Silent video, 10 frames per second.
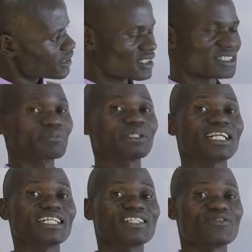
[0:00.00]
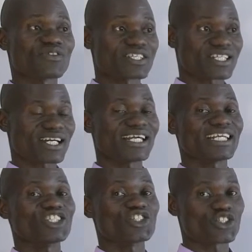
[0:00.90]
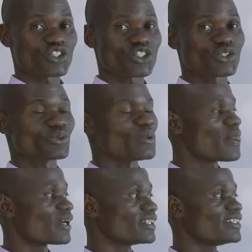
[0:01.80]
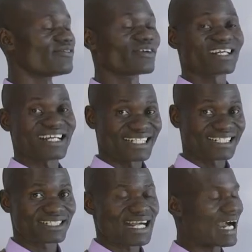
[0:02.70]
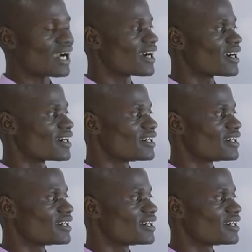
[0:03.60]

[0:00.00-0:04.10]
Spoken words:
Similarly, the feature I had shown you, the volcanic arc.